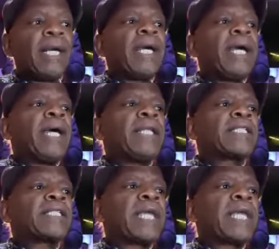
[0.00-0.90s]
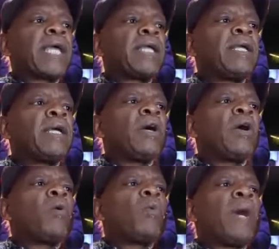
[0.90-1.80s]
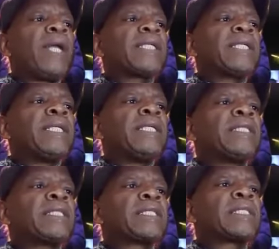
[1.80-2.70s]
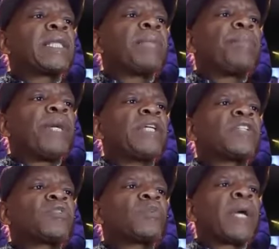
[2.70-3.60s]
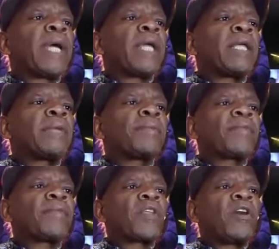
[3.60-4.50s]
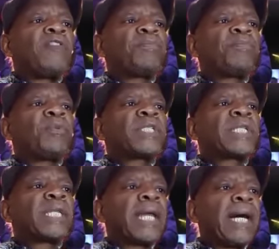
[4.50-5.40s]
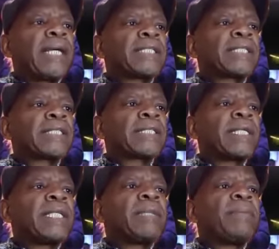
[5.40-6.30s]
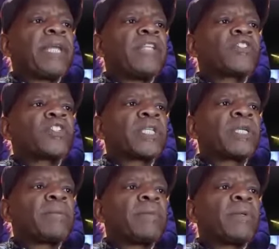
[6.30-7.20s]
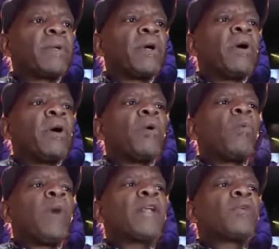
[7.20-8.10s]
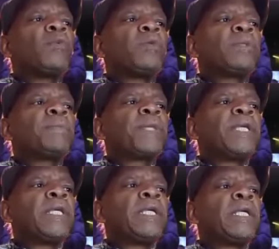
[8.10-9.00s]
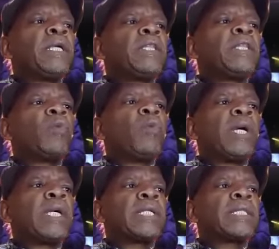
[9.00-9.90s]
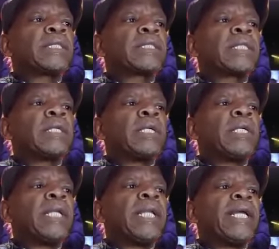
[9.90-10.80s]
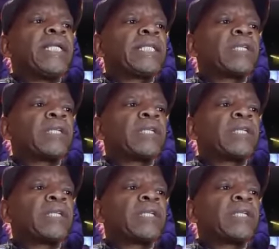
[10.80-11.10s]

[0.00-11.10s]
and say what is the best way of putting us in the mainstream what would be the world later